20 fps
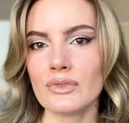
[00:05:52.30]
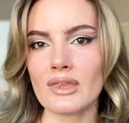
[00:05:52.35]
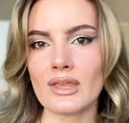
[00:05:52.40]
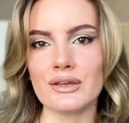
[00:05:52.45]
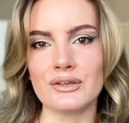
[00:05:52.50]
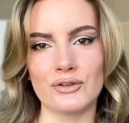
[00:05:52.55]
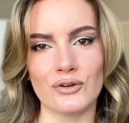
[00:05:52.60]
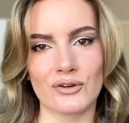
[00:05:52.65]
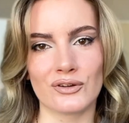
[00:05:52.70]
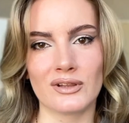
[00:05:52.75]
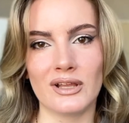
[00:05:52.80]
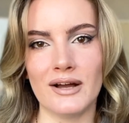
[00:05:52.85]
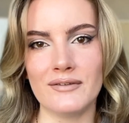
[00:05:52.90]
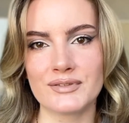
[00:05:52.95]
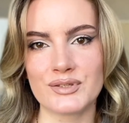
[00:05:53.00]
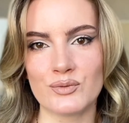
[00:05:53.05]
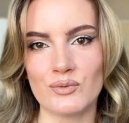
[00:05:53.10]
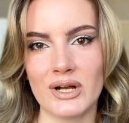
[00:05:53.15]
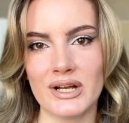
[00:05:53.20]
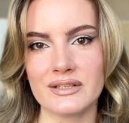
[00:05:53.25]
your
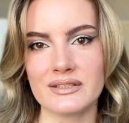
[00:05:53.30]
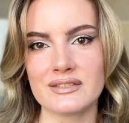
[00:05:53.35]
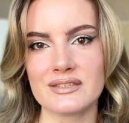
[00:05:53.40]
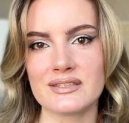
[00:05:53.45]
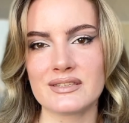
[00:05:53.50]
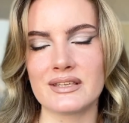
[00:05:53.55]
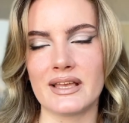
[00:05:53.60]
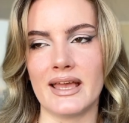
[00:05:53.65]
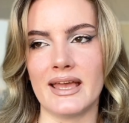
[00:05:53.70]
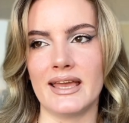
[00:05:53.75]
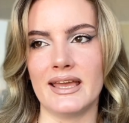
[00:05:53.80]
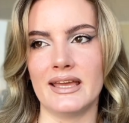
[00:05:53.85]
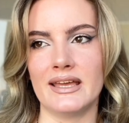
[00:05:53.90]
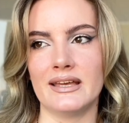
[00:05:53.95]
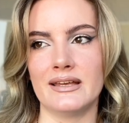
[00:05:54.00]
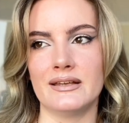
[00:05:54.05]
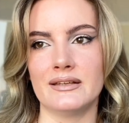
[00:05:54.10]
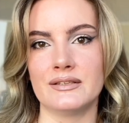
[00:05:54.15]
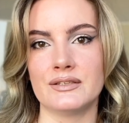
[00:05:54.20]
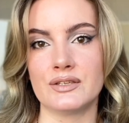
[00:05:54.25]
loved ones,
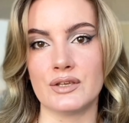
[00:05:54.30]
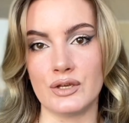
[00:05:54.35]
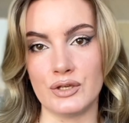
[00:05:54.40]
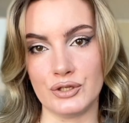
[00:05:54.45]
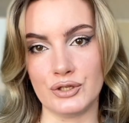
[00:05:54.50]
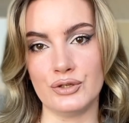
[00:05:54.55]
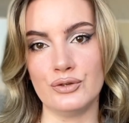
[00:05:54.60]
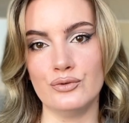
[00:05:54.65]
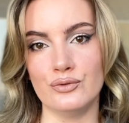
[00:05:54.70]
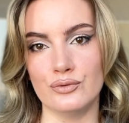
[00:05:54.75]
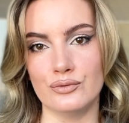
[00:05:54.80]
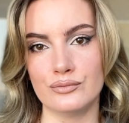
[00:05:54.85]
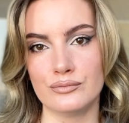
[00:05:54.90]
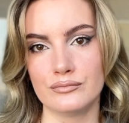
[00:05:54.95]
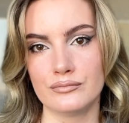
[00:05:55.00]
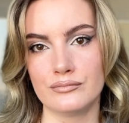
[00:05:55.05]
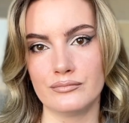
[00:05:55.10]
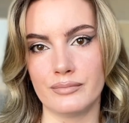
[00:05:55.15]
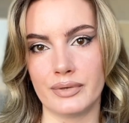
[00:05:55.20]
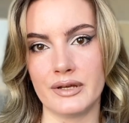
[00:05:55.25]
and you
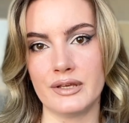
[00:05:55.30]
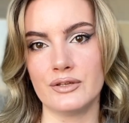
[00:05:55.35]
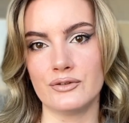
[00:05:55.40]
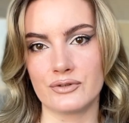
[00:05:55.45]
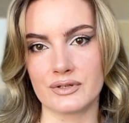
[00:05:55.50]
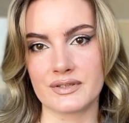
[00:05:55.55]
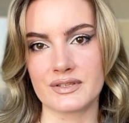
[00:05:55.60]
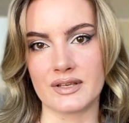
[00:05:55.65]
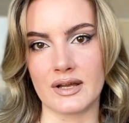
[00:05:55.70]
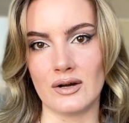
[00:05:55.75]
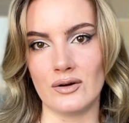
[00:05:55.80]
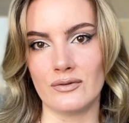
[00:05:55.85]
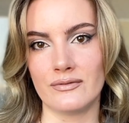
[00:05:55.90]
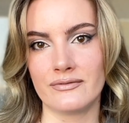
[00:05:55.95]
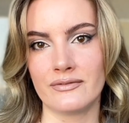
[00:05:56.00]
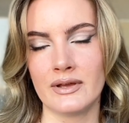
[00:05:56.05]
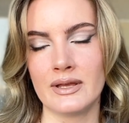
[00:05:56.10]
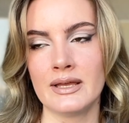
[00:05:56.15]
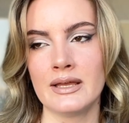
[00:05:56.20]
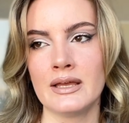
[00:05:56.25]
by yourself,